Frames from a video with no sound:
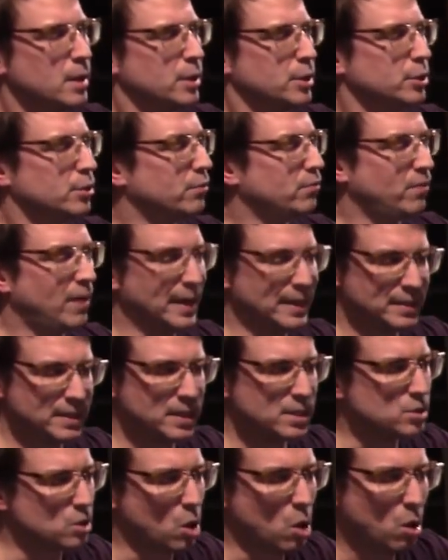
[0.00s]
You'll find
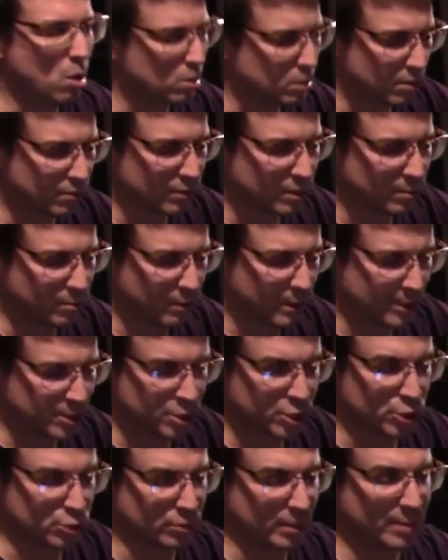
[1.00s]
these all over the place.
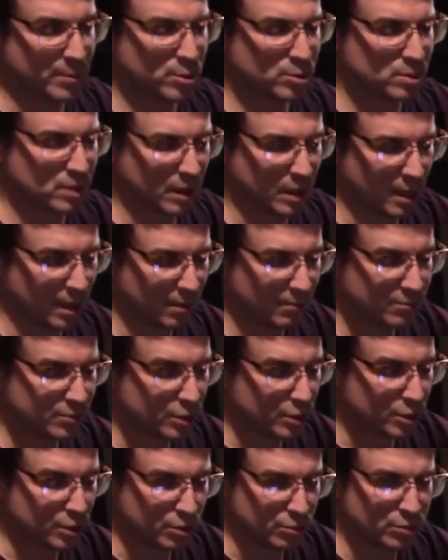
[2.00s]
Streamers love
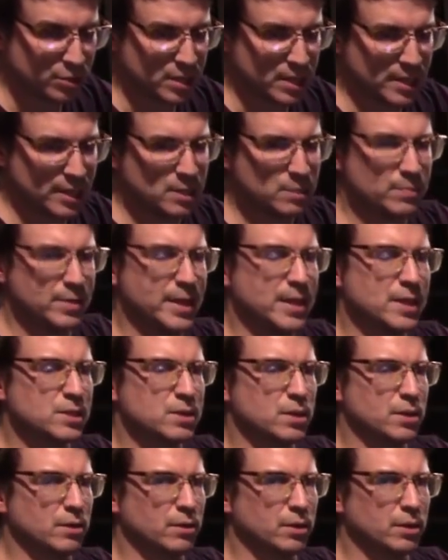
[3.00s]
to use these because
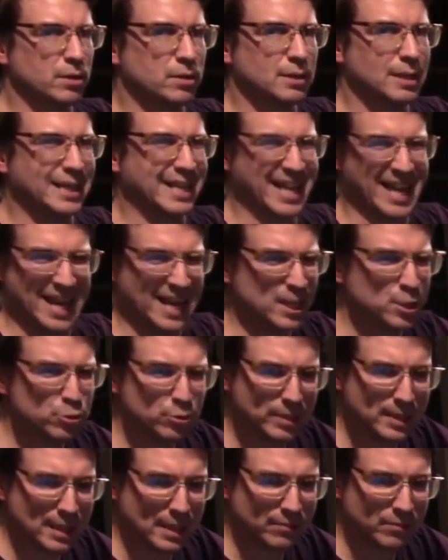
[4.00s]
they're like
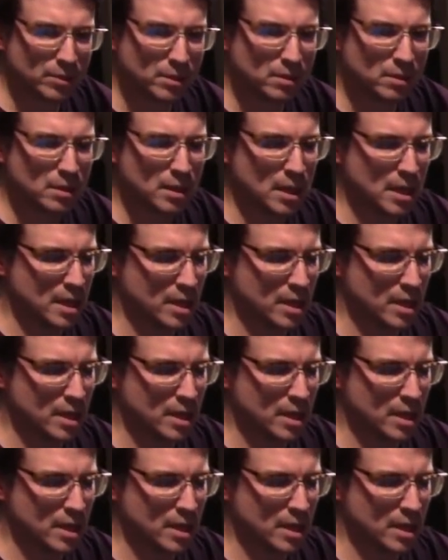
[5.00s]
entry level.